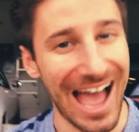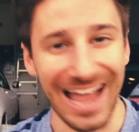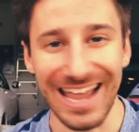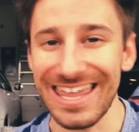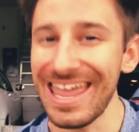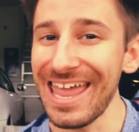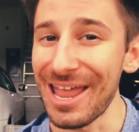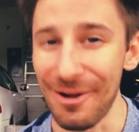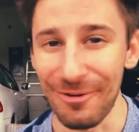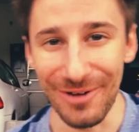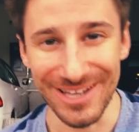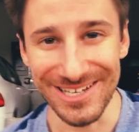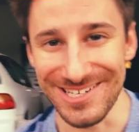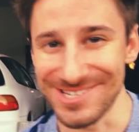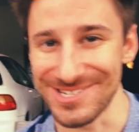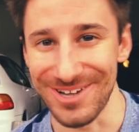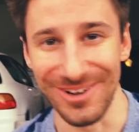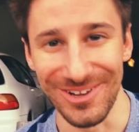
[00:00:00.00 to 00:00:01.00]
I can't
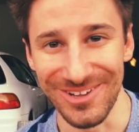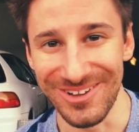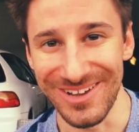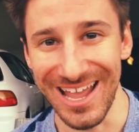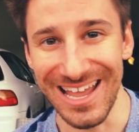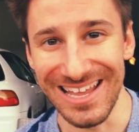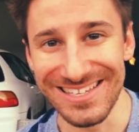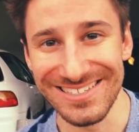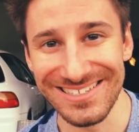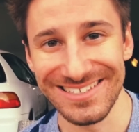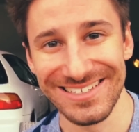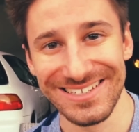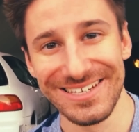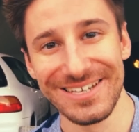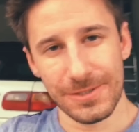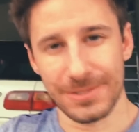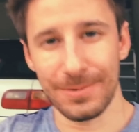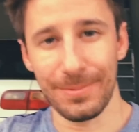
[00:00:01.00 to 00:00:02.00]
wait to show you guys.
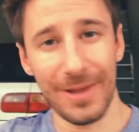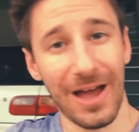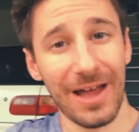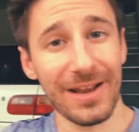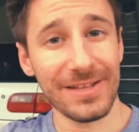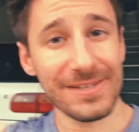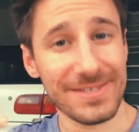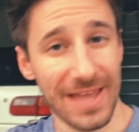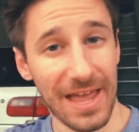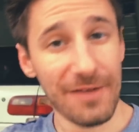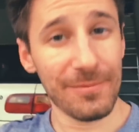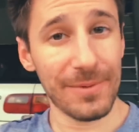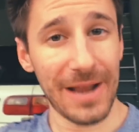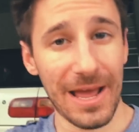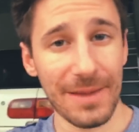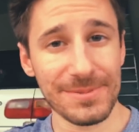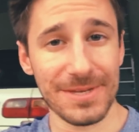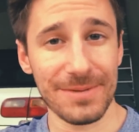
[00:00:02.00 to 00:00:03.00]
To be honest, I've
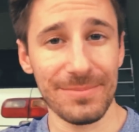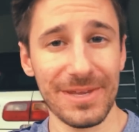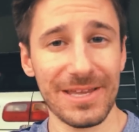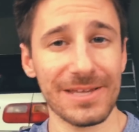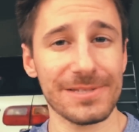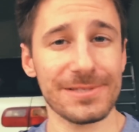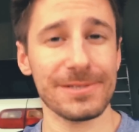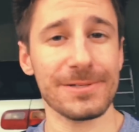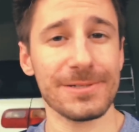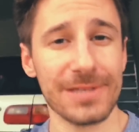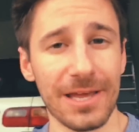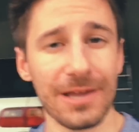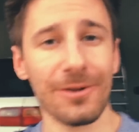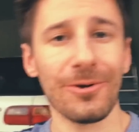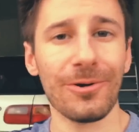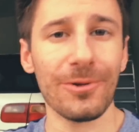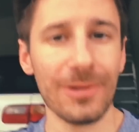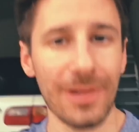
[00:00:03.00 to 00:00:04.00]
been absent because there's
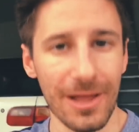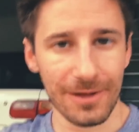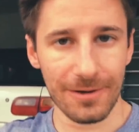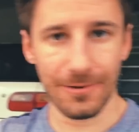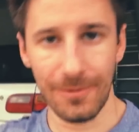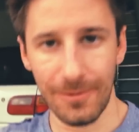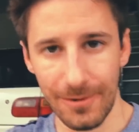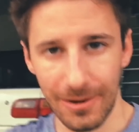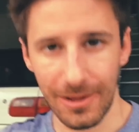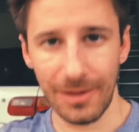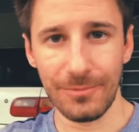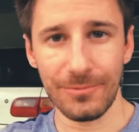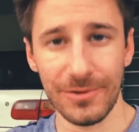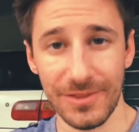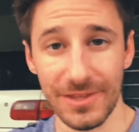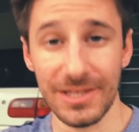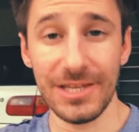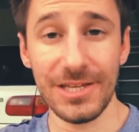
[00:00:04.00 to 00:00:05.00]
not a whole lot going on
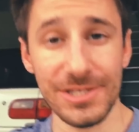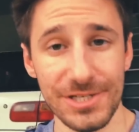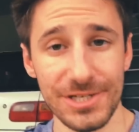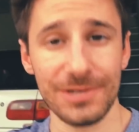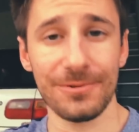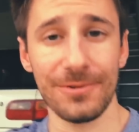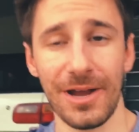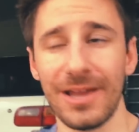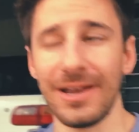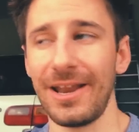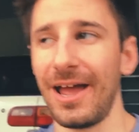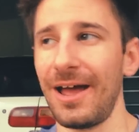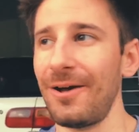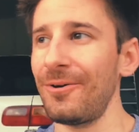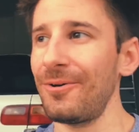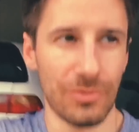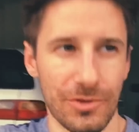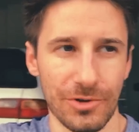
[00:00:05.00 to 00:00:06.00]
with the EG right
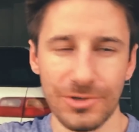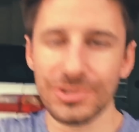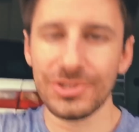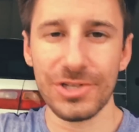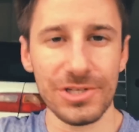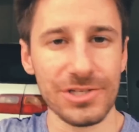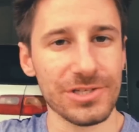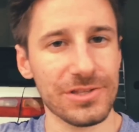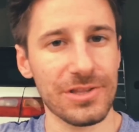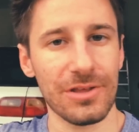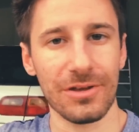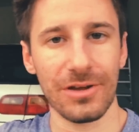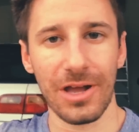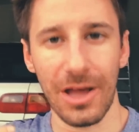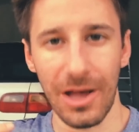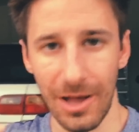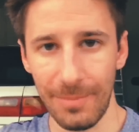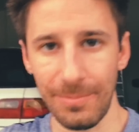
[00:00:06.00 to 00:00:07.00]
now. There's just
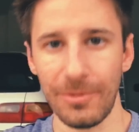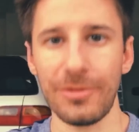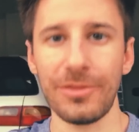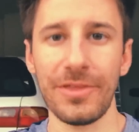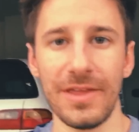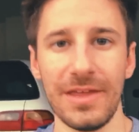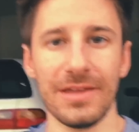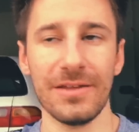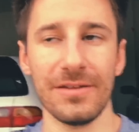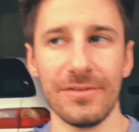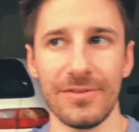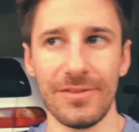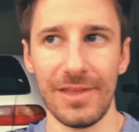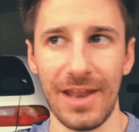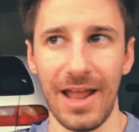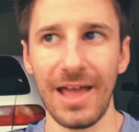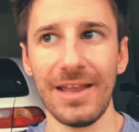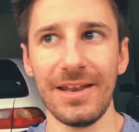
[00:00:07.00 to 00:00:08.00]
the couple things
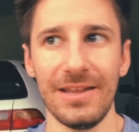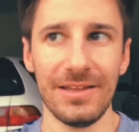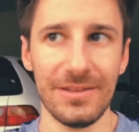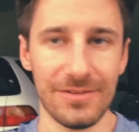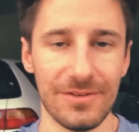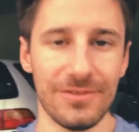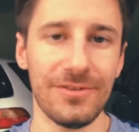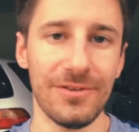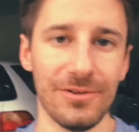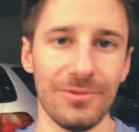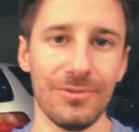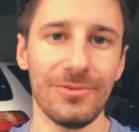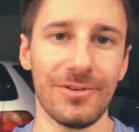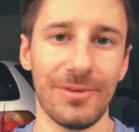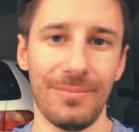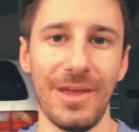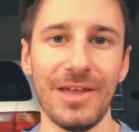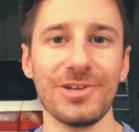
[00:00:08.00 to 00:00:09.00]
that I need to do
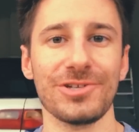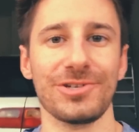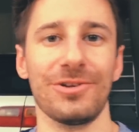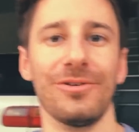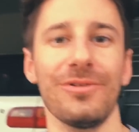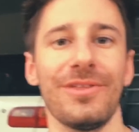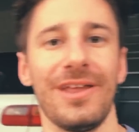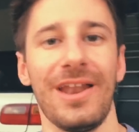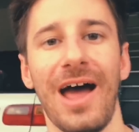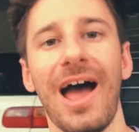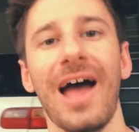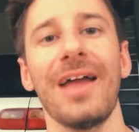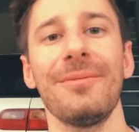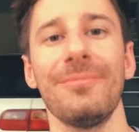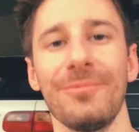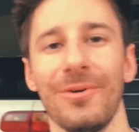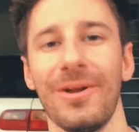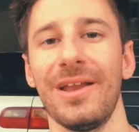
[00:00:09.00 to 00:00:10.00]
to make sure that
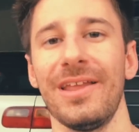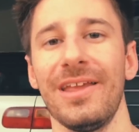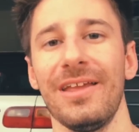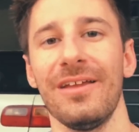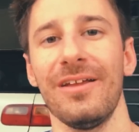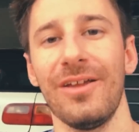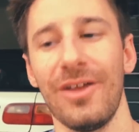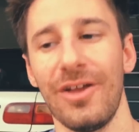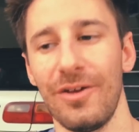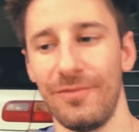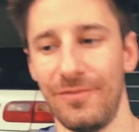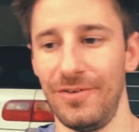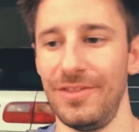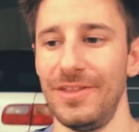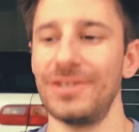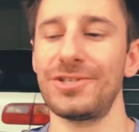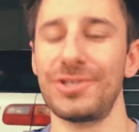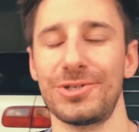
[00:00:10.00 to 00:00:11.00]
I'm ready
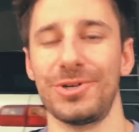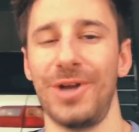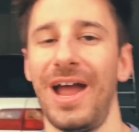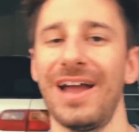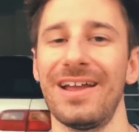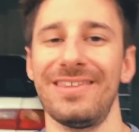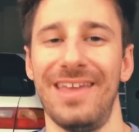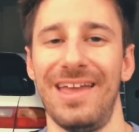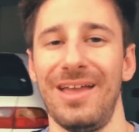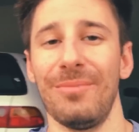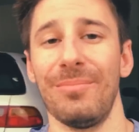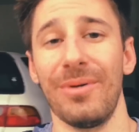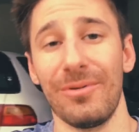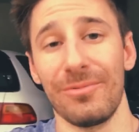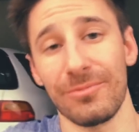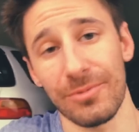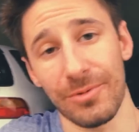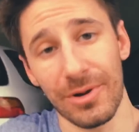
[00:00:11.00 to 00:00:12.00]
for this track day,
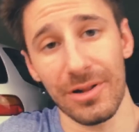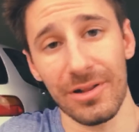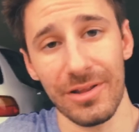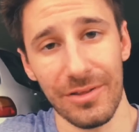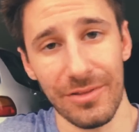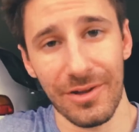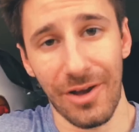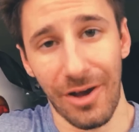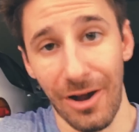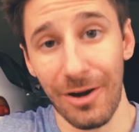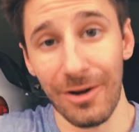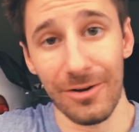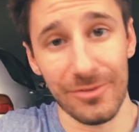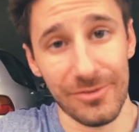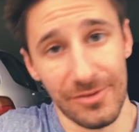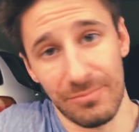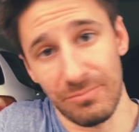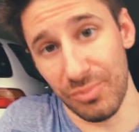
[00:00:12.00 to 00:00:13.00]
but really the
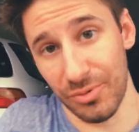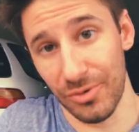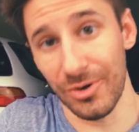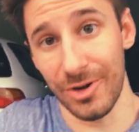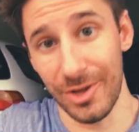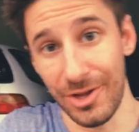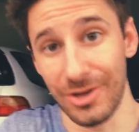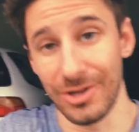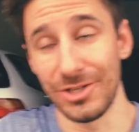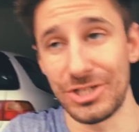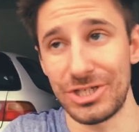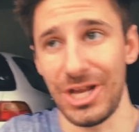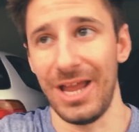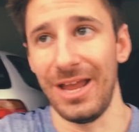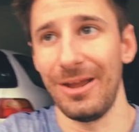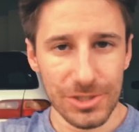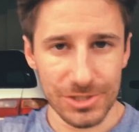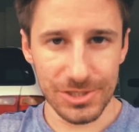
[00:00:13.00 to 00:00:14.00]
car is pretty good
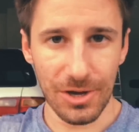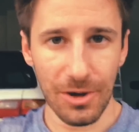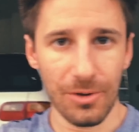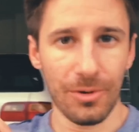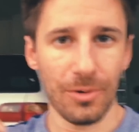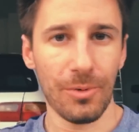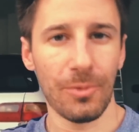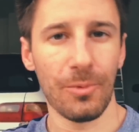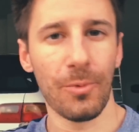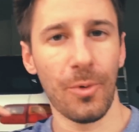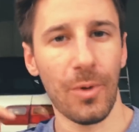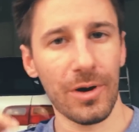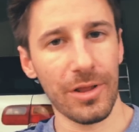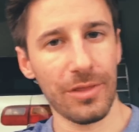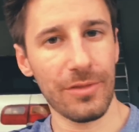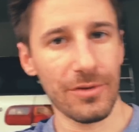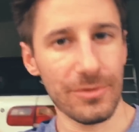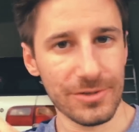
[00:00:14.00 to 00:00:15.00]
shape. So
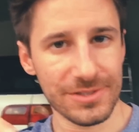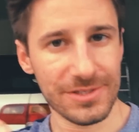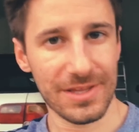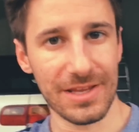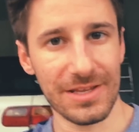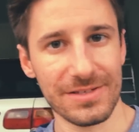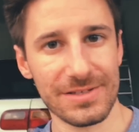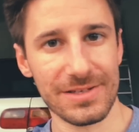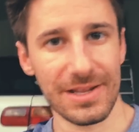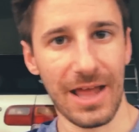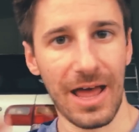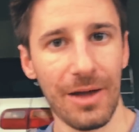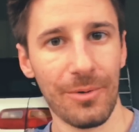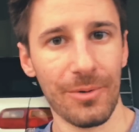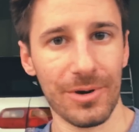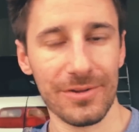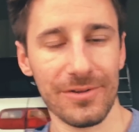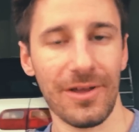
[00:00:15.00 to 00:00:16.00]
one of those things that
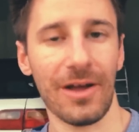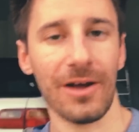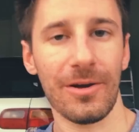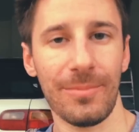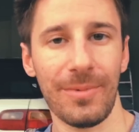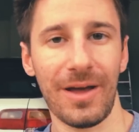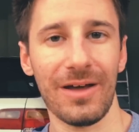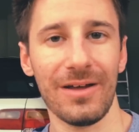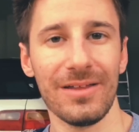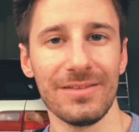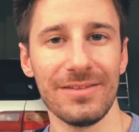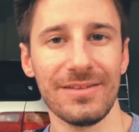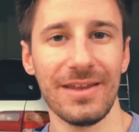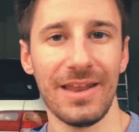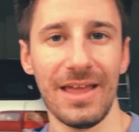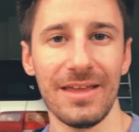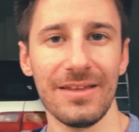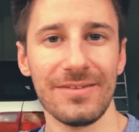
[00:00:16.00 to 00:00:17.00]
I want to talk about in
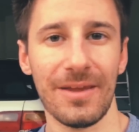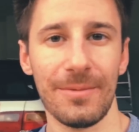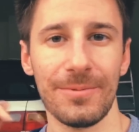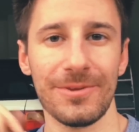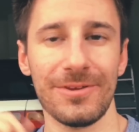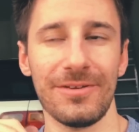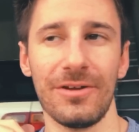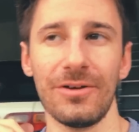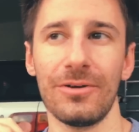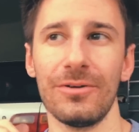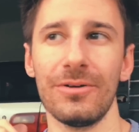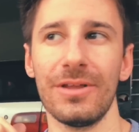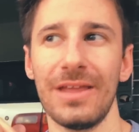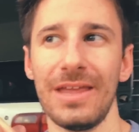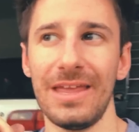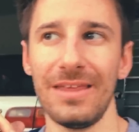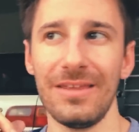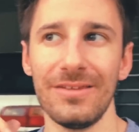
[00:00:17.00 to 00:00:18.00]
today's
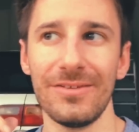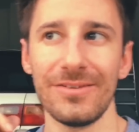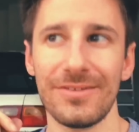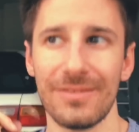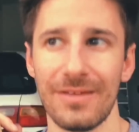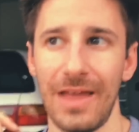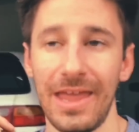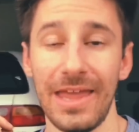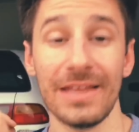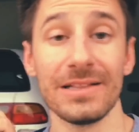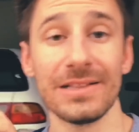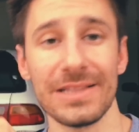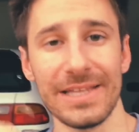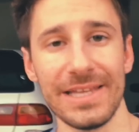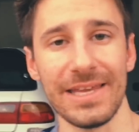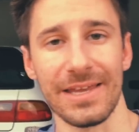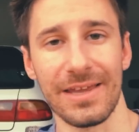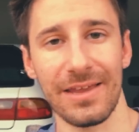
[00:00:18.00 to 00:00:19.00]
episode is a
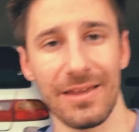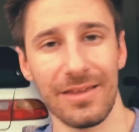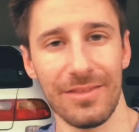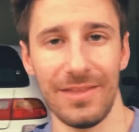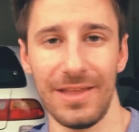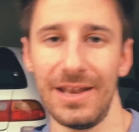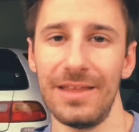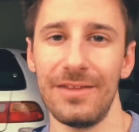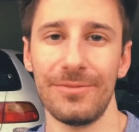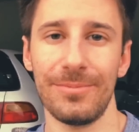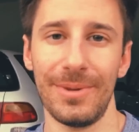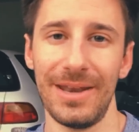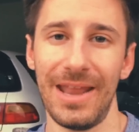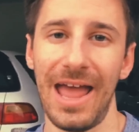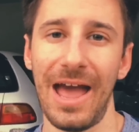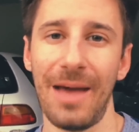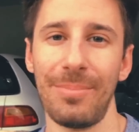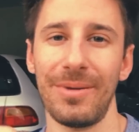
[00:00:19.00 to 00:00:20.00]
leak that has been
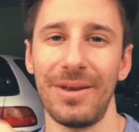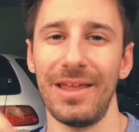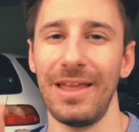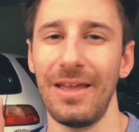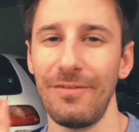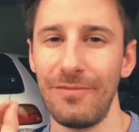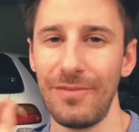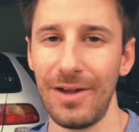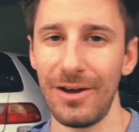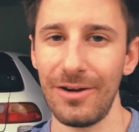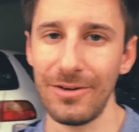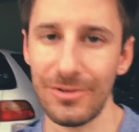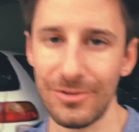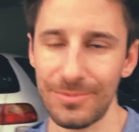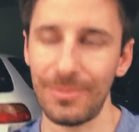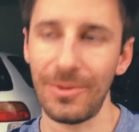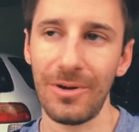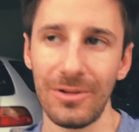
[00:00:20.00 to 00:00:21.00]
happening. A very
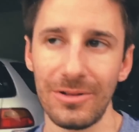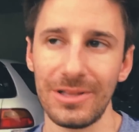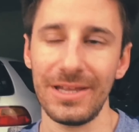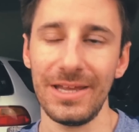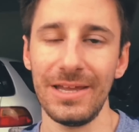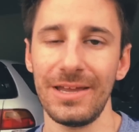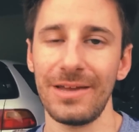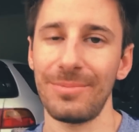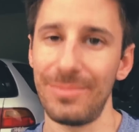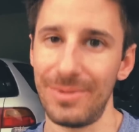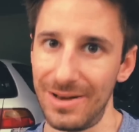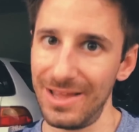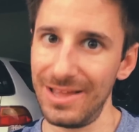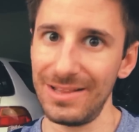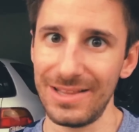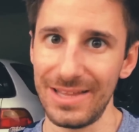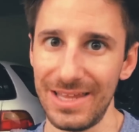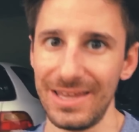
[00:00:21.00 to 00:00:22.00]
small leak, but
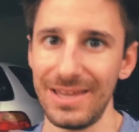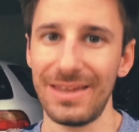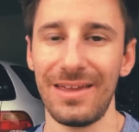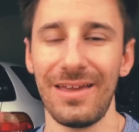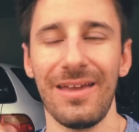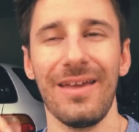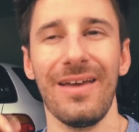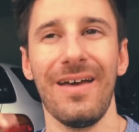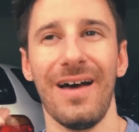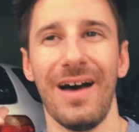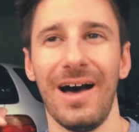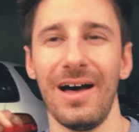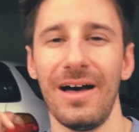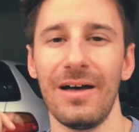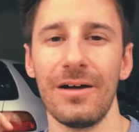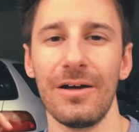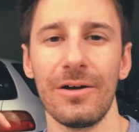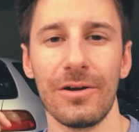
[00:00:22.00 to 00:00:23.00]
a leak
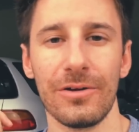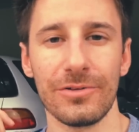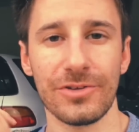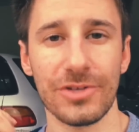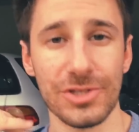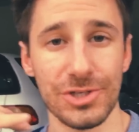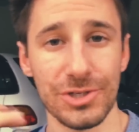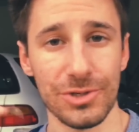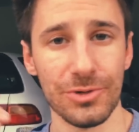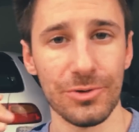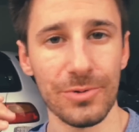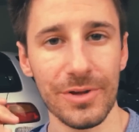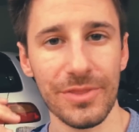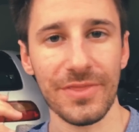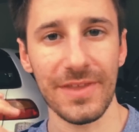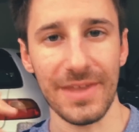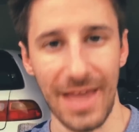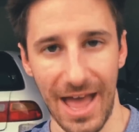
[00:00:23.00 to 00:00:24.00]
to do
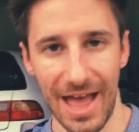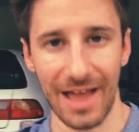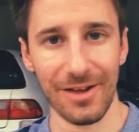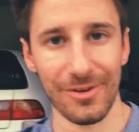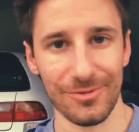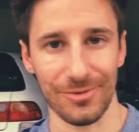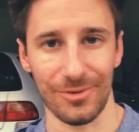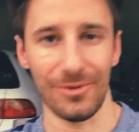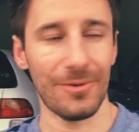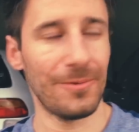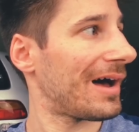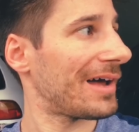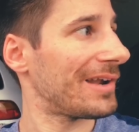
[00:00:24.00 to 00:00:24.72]
with the axle.